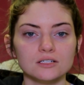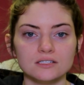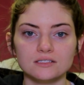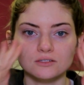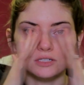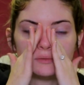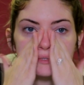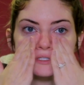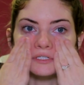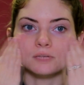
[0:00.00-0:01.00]
it's
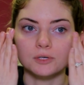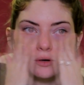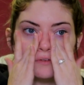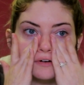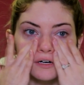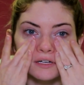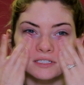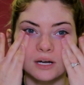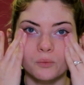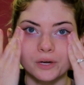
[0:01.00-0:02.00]
Christmas is gonna be over. Isn't
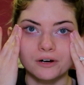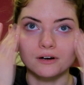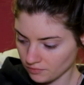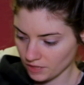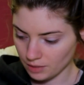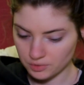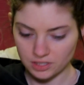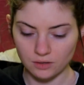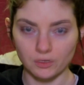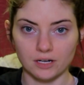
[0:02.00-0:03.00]
that weird? I'm just
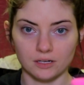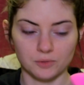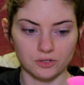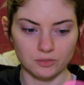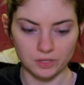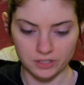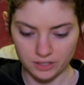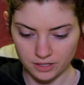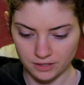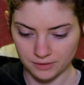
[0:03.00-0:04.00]
gonna wet a beauty
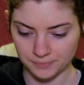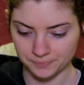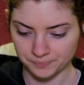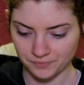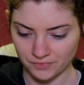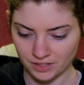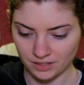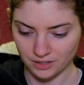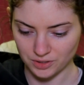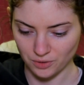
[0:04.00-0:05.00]
blender because